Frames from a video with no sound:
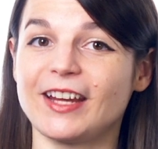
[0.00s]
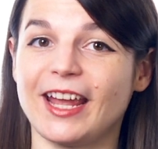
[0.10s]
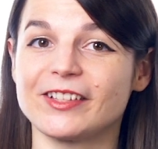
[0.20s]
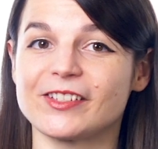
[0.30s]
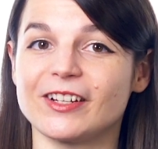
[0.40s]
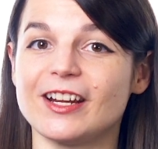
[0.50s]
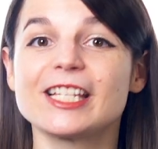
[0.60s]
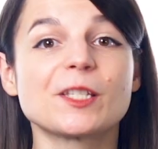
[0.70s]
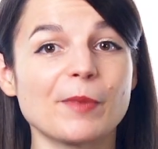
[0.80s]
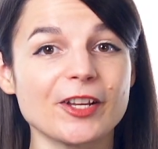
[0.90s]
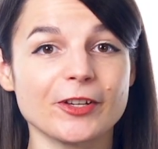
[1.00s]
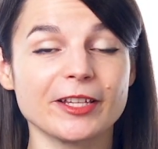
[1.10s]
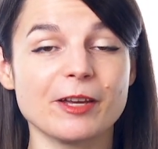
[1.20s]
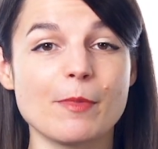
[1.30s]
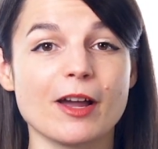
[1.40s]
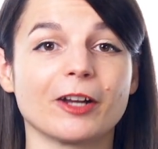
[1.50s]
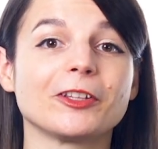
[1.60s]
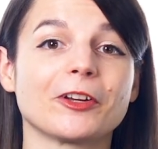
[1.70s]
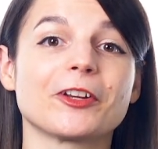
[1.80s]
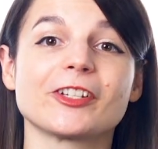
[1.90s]
answer, especially among our
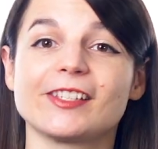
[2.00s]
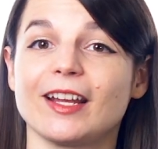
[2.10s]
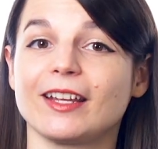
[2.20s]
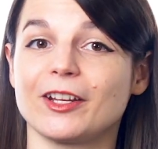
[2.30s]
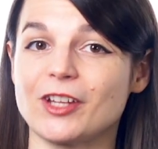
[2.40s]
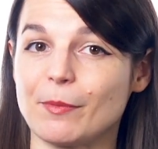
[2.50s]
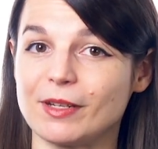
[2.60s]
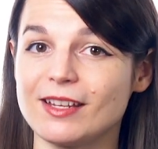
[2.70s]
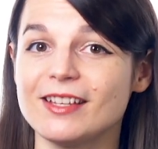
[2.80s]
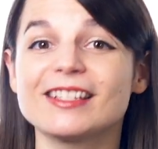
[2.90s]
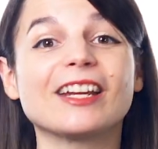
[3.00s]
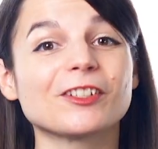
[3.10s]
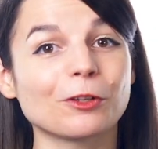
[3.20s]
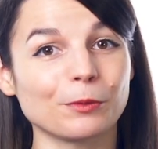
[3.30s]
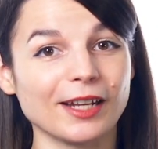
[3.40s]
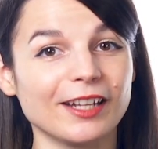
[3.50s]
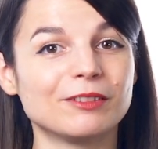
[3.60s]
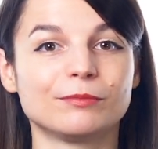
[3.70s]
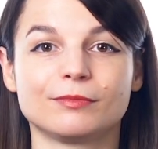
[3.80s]
learners studying Japanese and Korean.